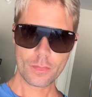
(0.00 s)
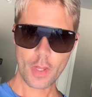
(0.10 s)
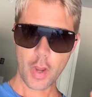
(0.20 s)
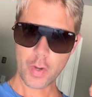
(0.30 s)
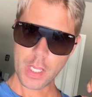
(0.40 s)

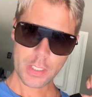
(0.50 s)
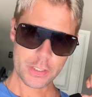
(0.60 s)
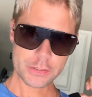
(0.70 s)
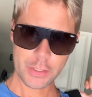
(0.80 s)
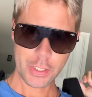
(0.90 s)
Okay,
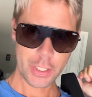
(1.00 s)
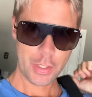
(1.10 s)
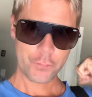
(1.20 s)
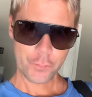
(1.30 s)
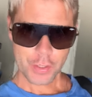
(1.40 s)
let's go to
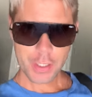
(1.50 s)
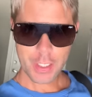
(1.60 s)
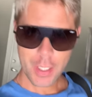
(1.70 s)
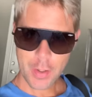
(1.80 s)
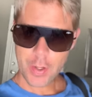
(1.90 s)
California
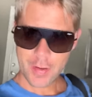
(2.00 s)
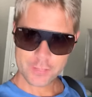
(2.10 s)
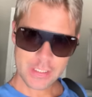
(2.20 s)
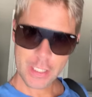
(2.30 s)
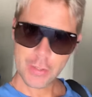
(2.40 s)
now. I've
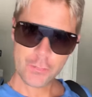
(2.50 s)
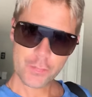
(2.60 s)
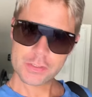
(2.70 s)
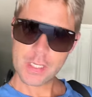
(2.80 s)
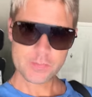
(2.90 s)
said it like
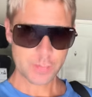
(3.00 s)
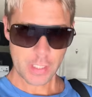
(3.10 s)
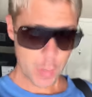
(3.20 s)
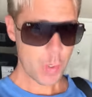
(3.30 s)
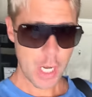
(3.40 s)
four times, but
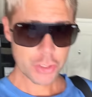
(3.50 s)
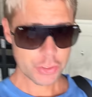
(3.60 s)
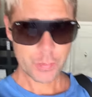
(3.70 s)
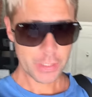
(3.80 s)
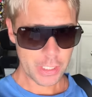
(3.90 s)
now we're actually
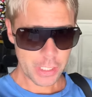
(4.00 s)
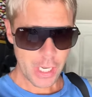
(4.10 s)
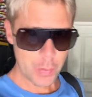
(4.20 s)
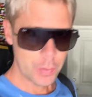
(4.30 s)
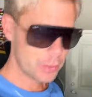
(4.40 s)
really gonna go.